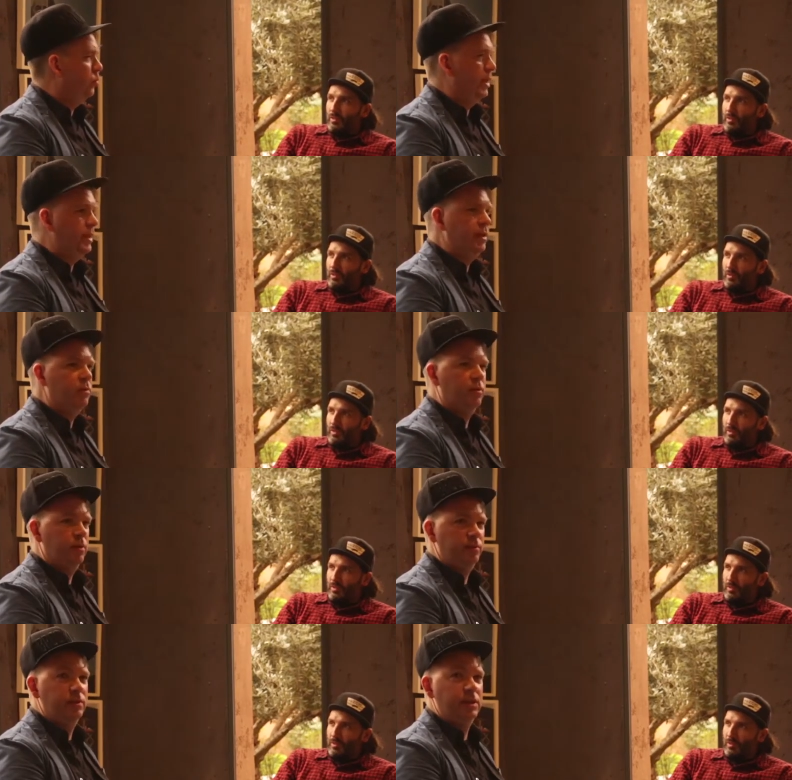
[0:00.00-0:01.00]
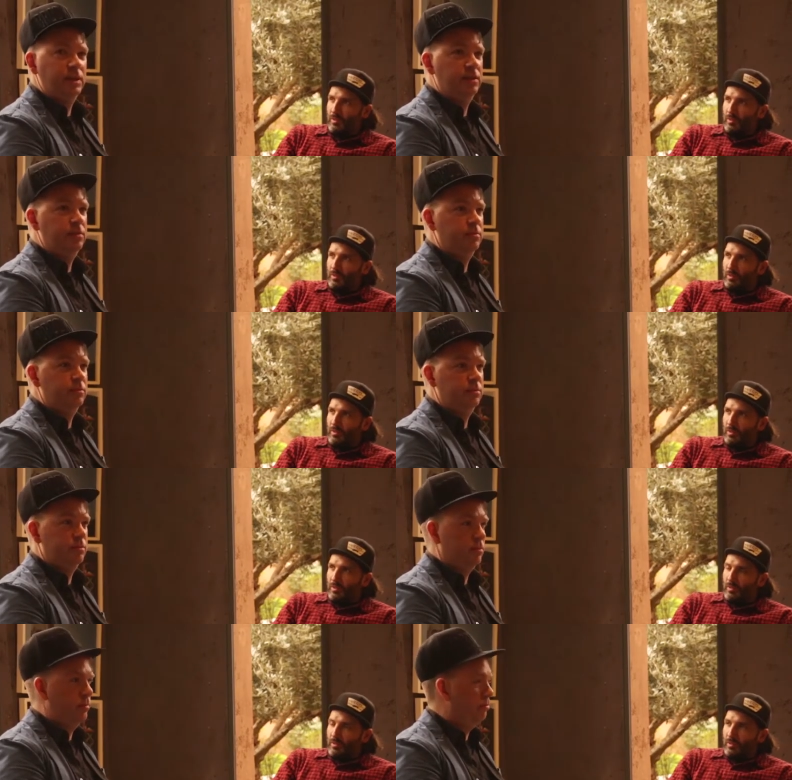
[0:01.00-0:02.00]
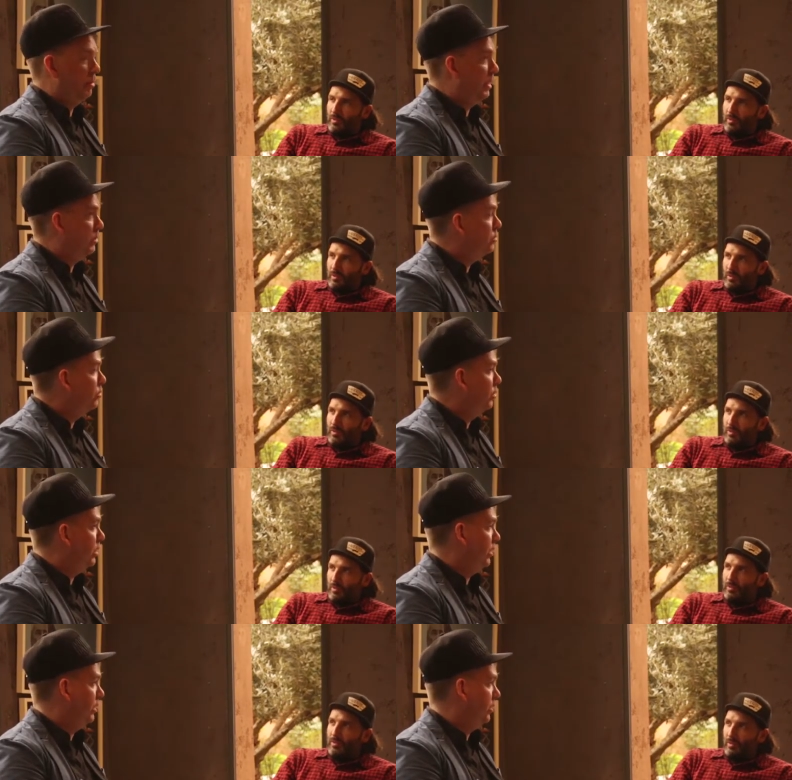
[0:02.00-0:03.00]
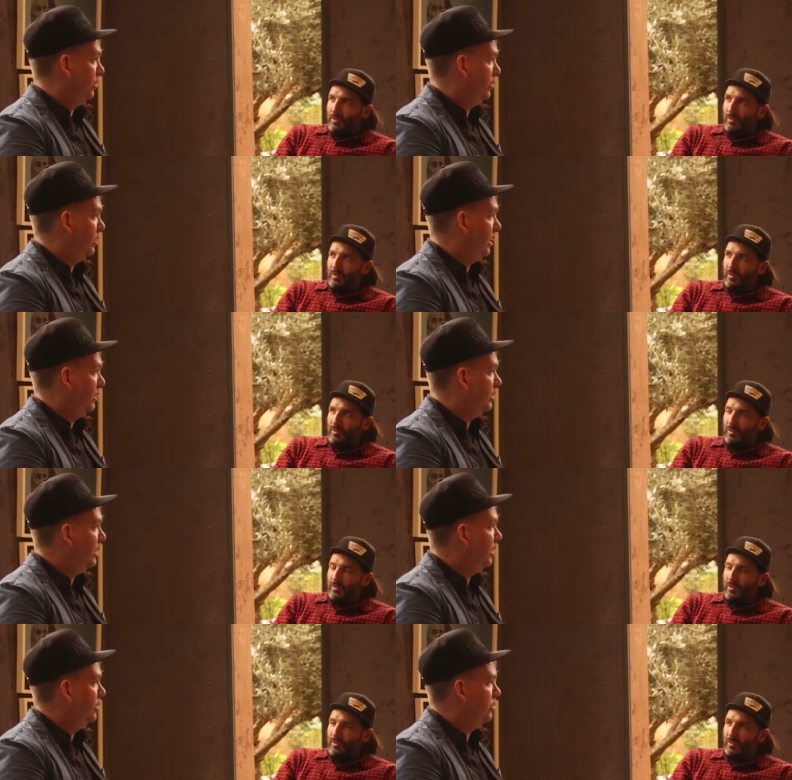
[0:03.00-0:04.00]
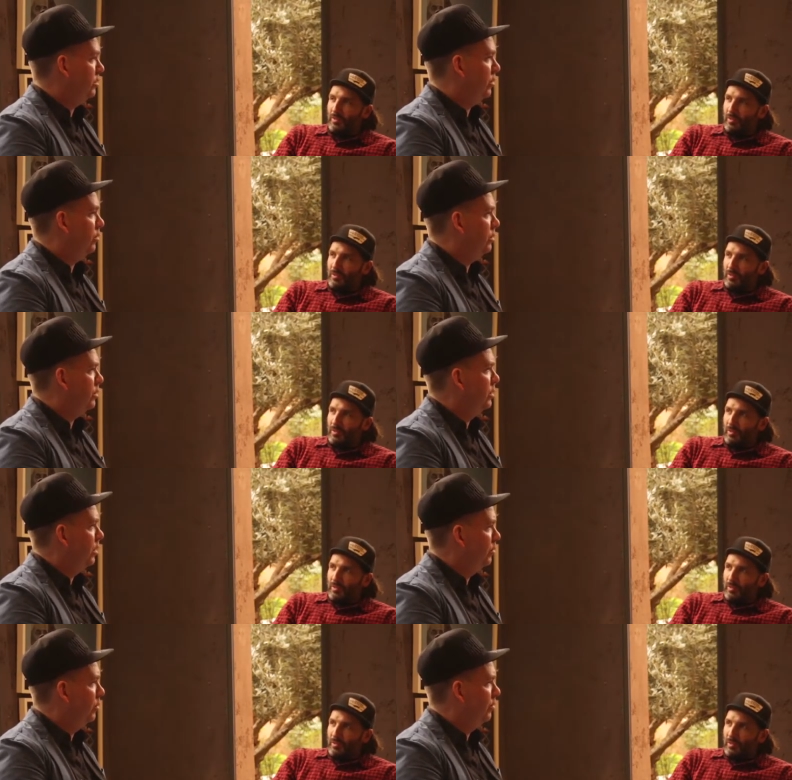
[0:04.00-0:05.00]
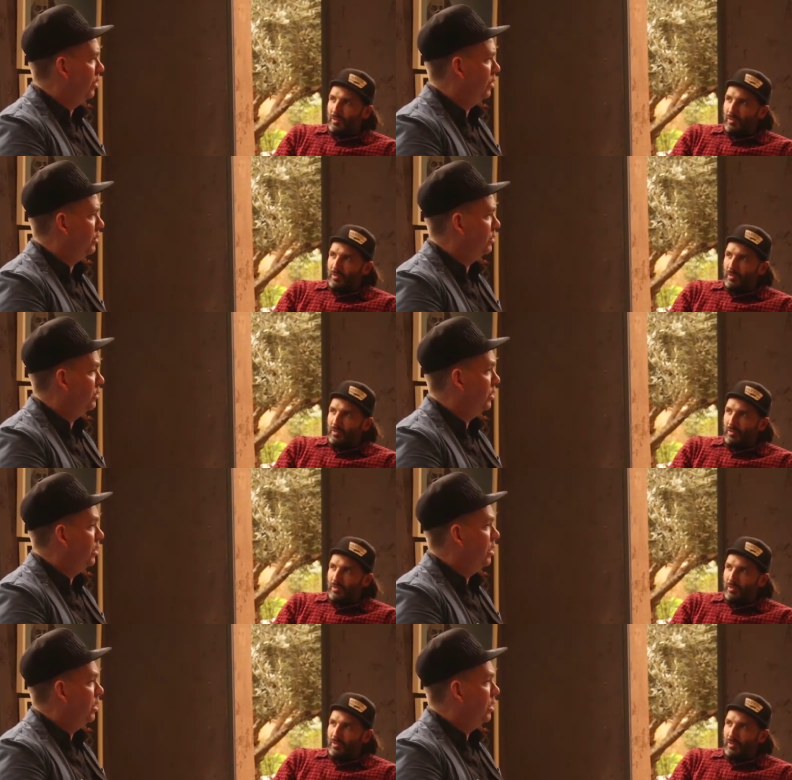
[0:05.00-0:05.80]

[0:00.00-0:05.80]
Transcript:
Speaker 1: I think what we've seen by touring here in the last day or so is a number of artists